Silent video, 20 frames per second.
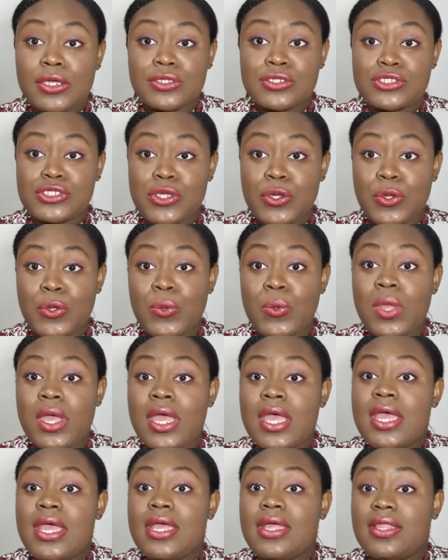So
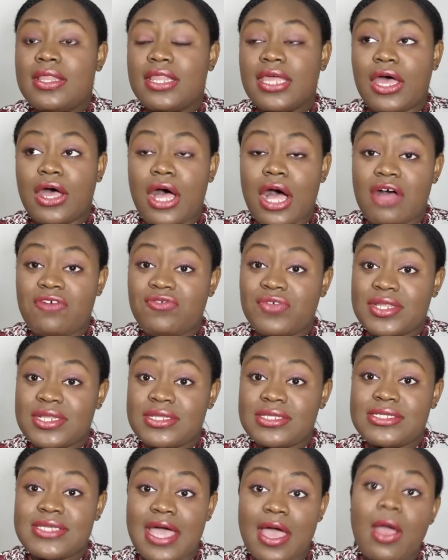
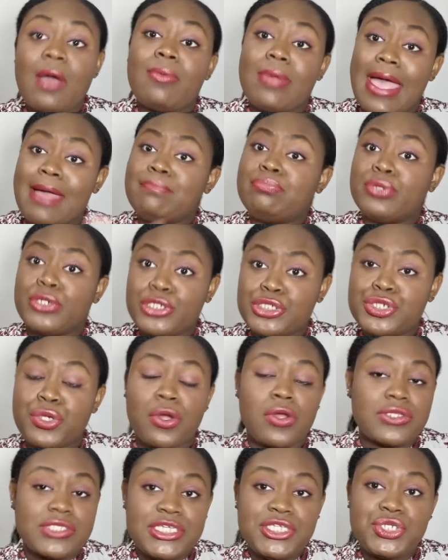I'm pretty sure
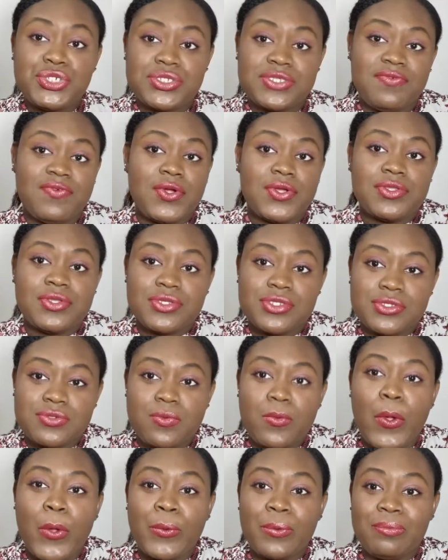all teachers have heard this
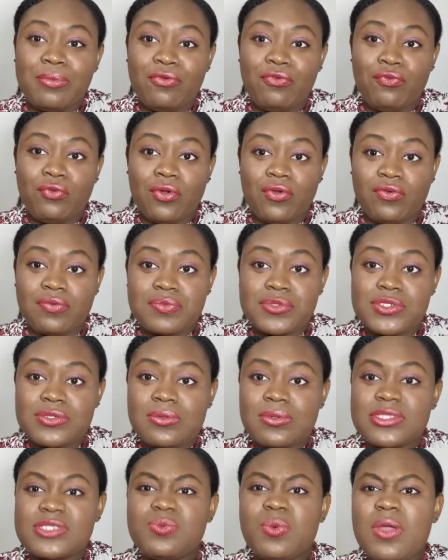quote before from students: